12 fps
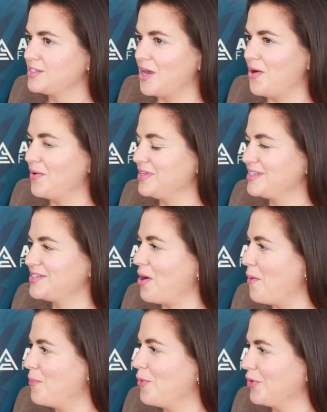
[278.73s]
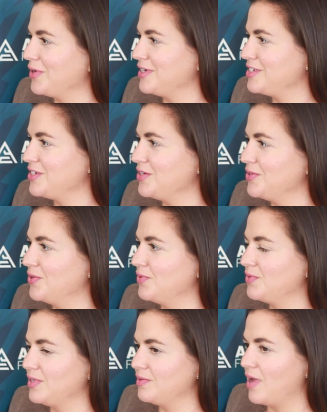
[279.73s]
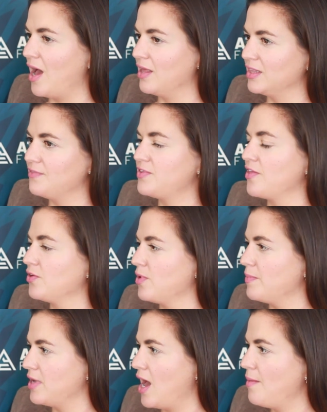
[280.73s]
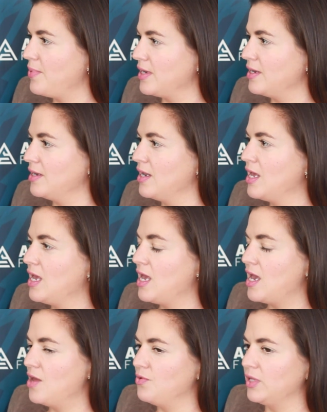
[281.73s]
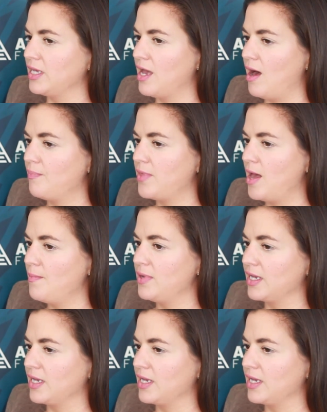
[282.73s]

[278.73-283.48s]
so it's so important to uh, lift other women up and, and really help them.